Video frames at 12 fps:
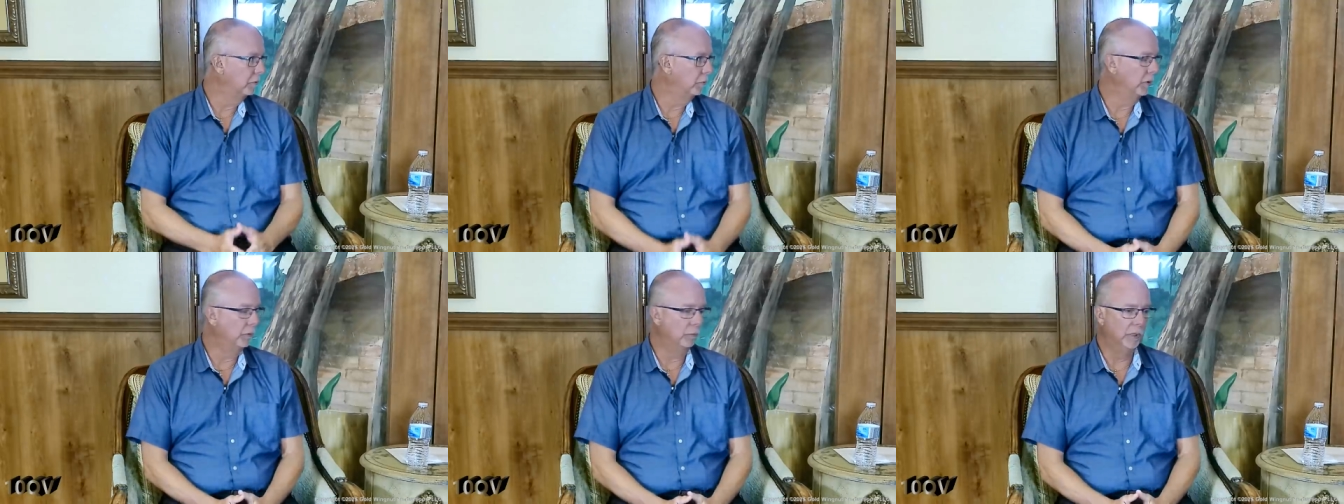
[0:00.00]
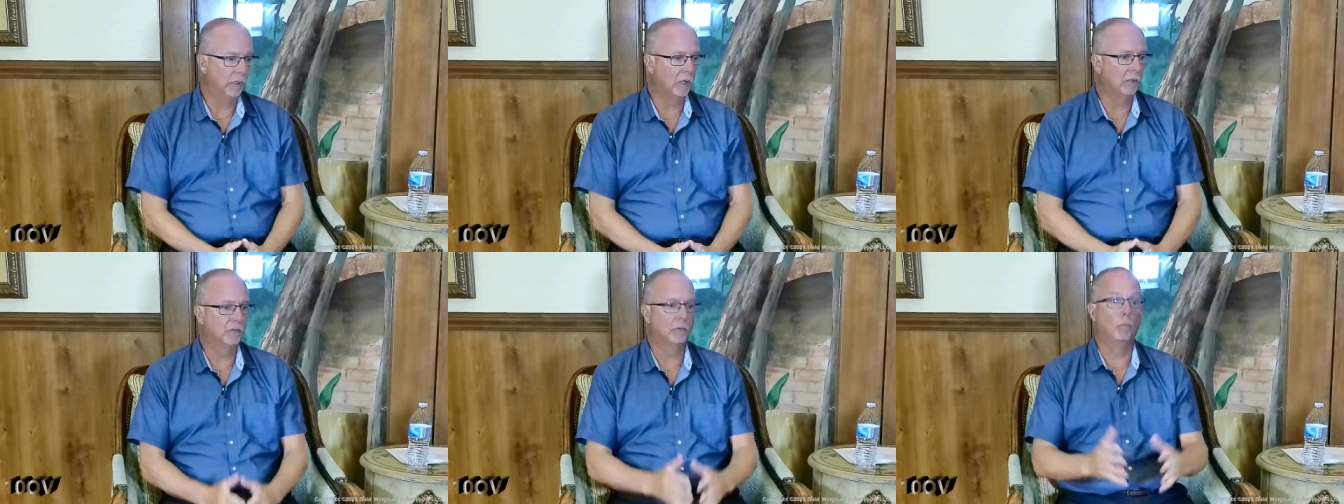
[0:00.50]

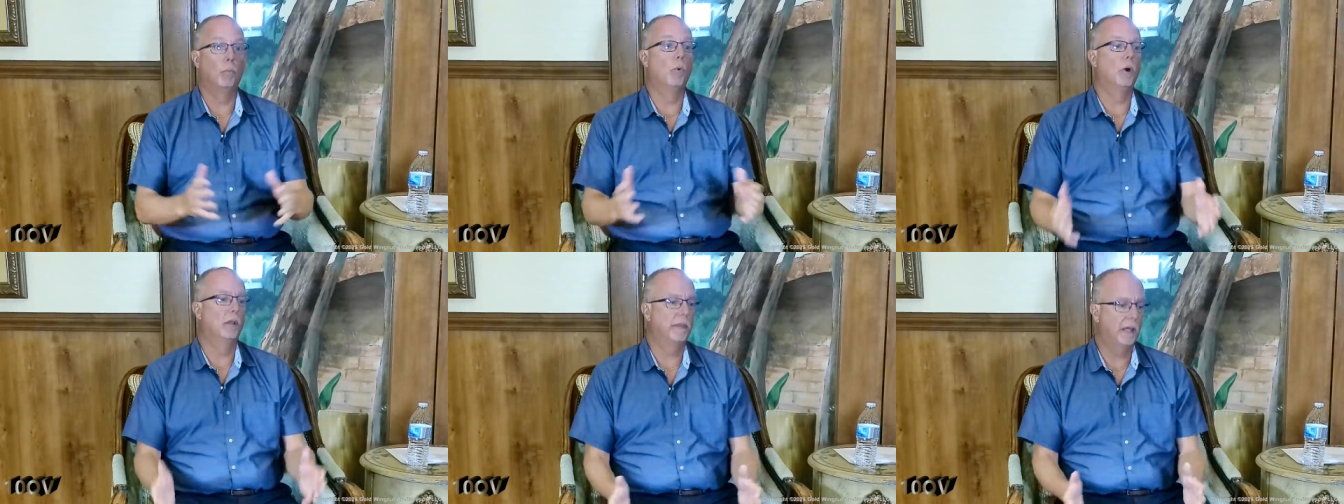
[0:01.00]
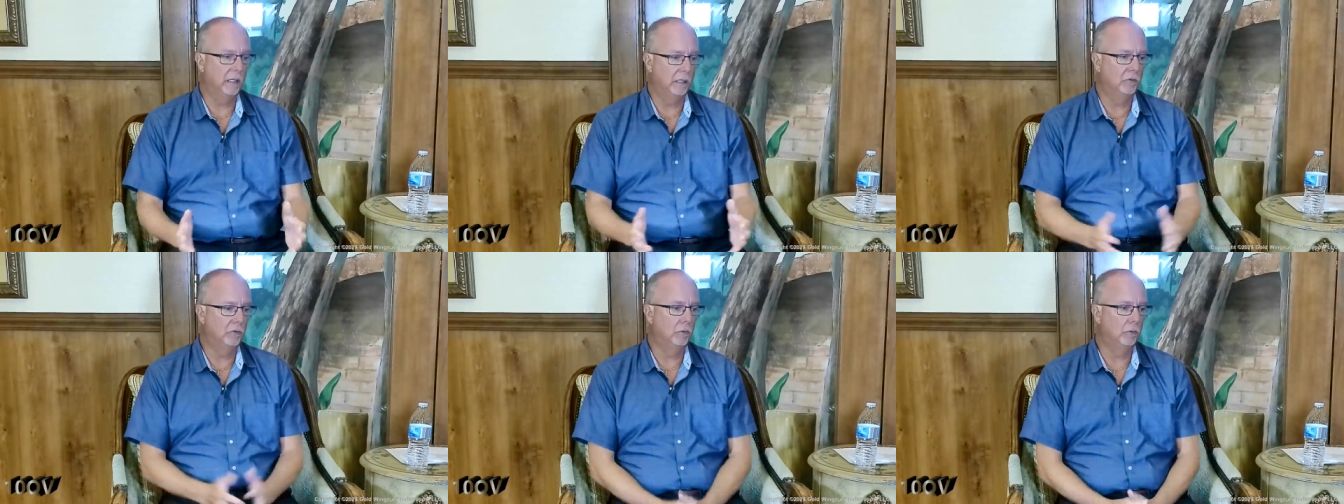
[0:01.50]
regardless of what that
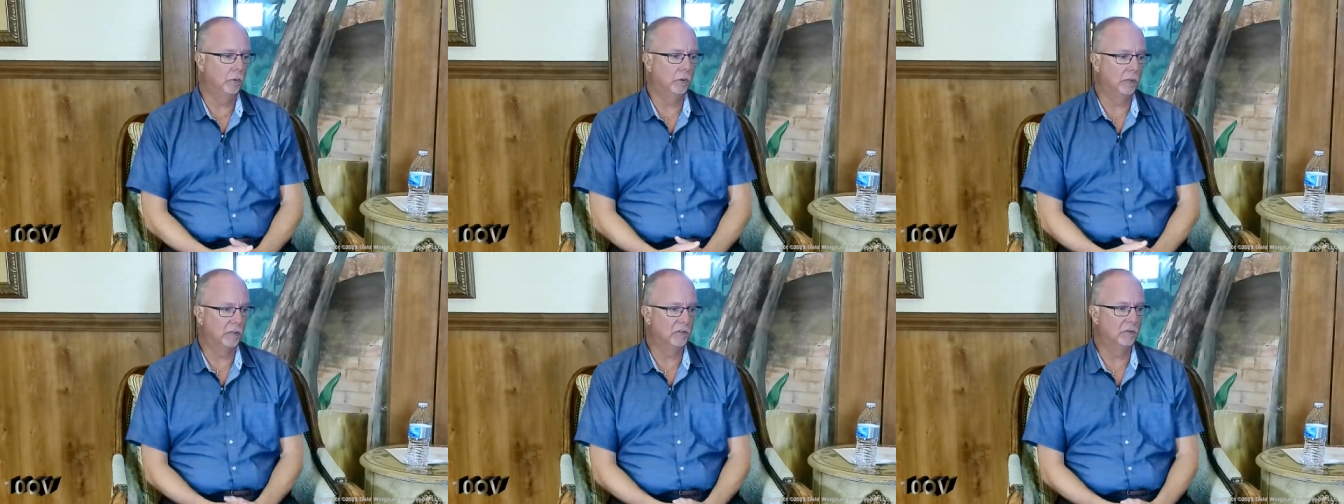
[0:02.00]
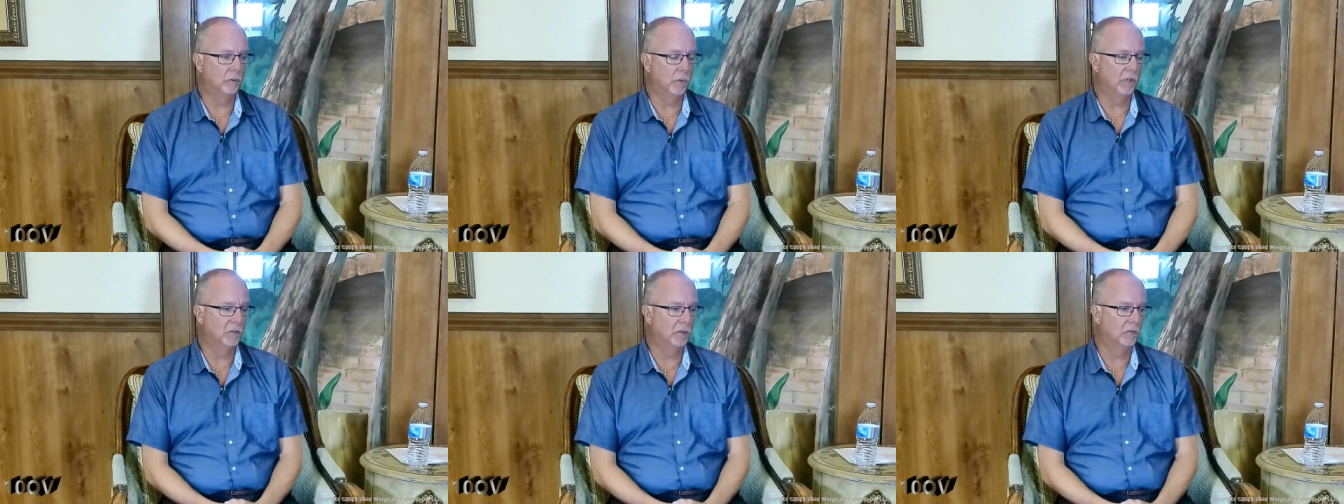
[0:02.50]
issue or that
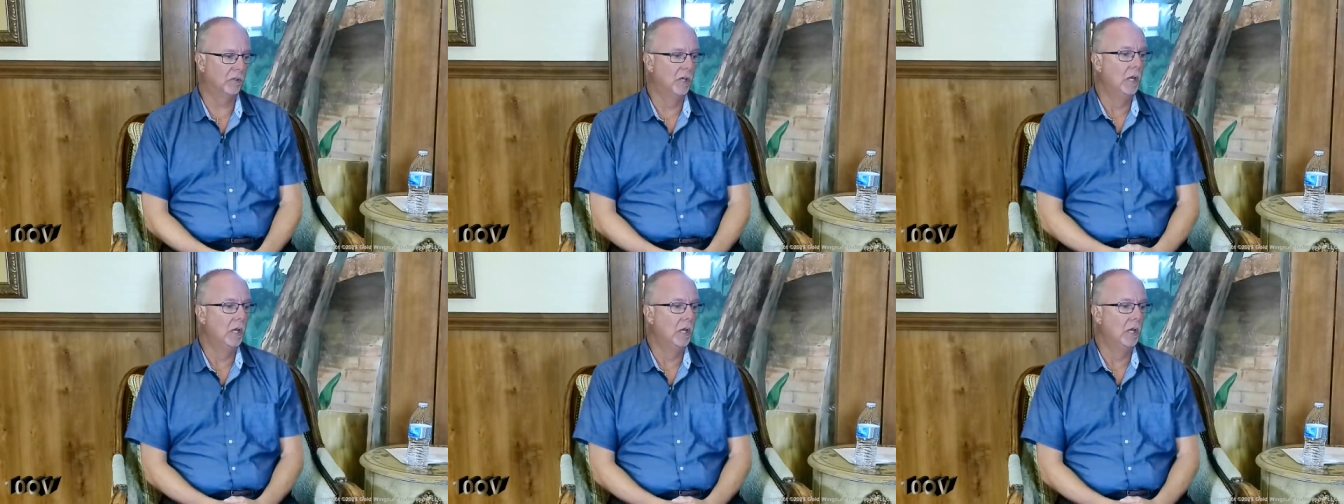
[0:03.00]
situation is.